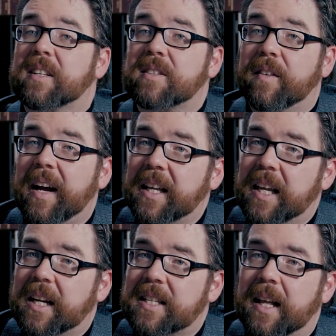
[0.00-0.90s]

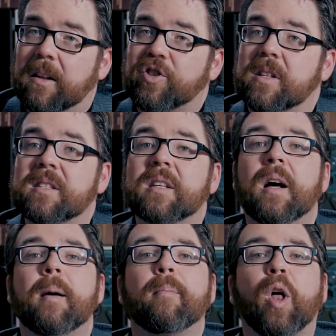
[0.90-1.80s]
Czechoslovakian intelligence
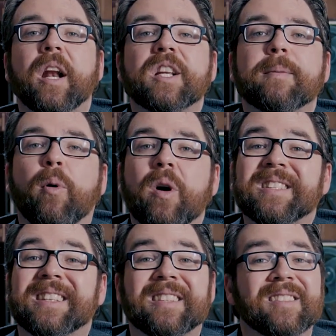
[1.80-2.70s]
plotted to
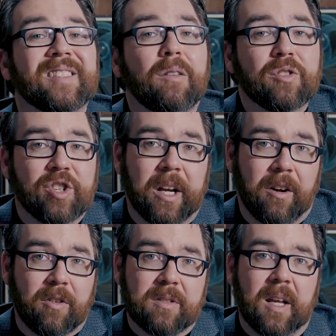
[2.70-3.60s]
poison the salt
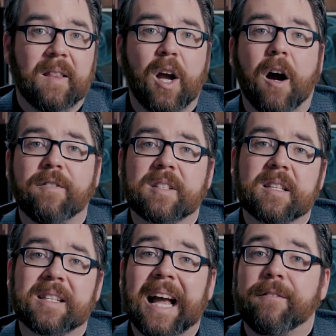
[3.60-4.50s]
shakers in the
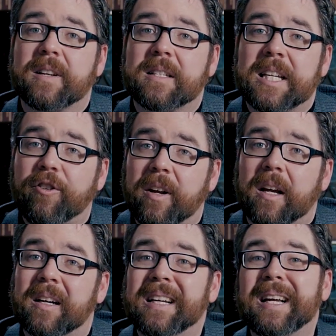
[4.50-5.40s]
office's
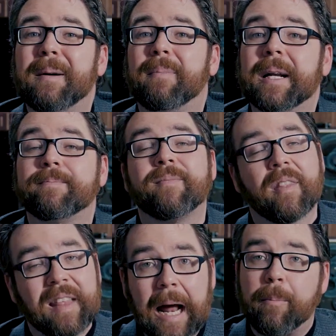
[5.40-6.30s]
cafeteria, but
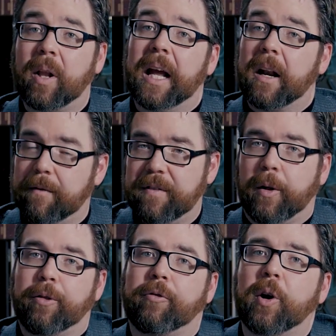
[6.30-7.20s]
that plan
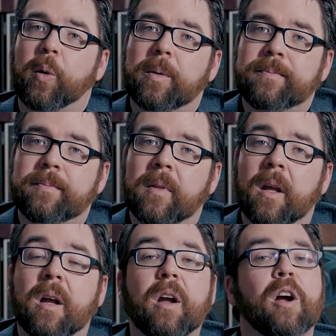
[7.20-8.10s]
fell through.
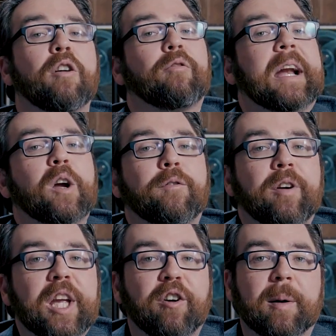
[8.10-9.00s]
Radio
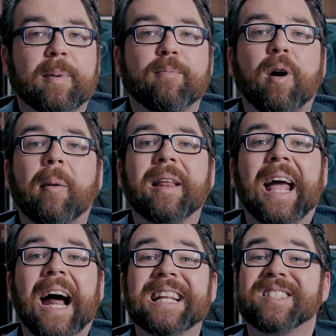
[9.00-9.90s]
Free Europe
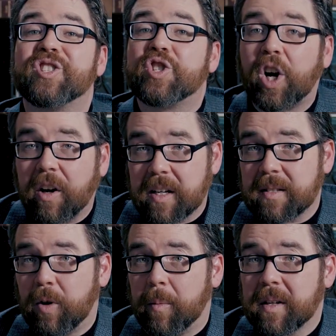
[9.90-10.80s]
probably had its
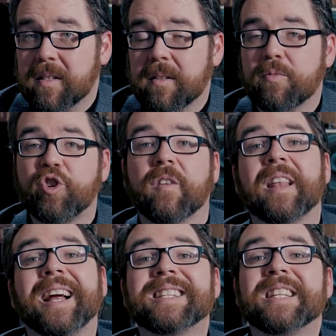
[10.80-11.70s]
darkest moments during the